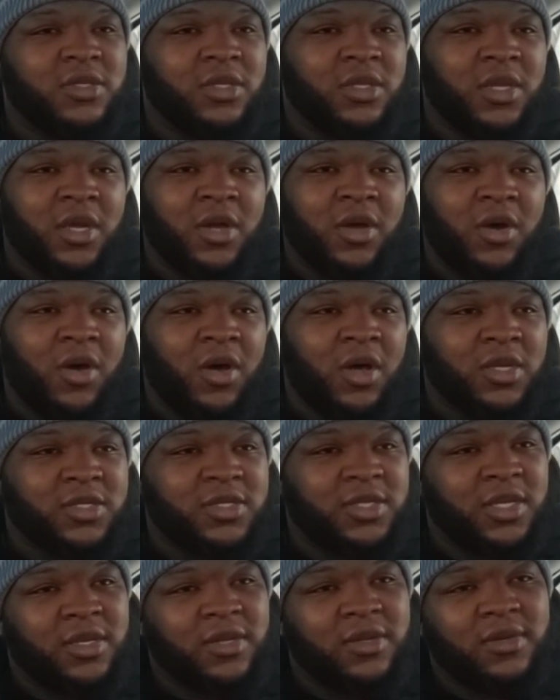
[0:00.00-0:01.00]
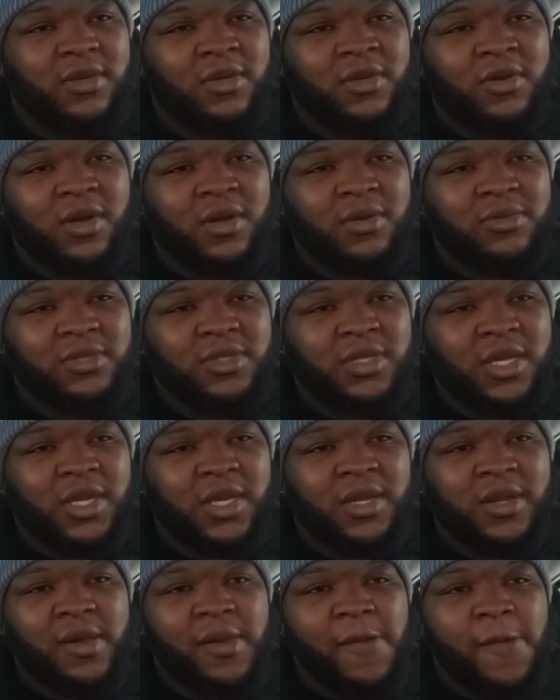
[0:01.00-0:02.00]
Love Austin. You know what I'm
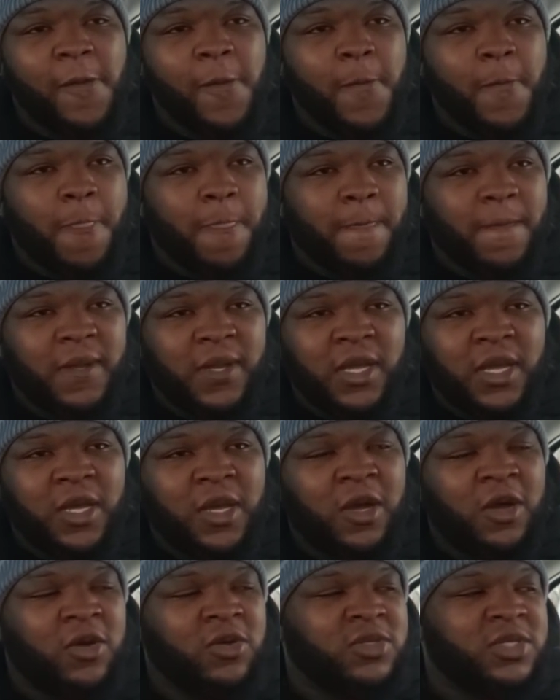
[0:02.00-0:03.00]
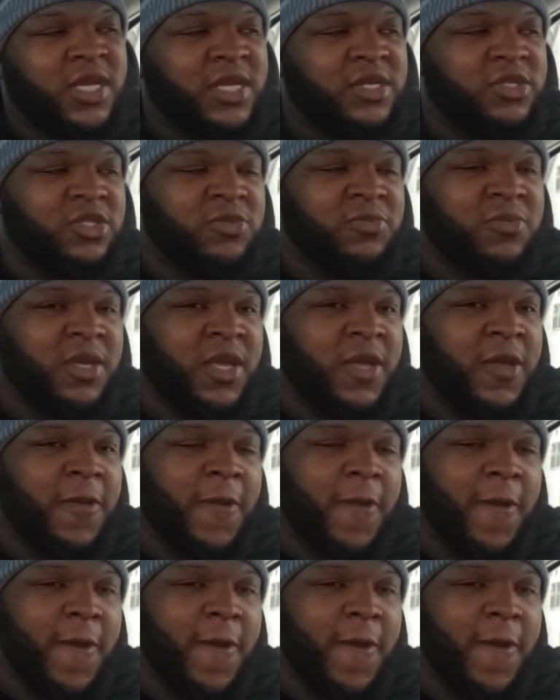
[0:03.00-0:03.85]
saying? Love whole Texas, man.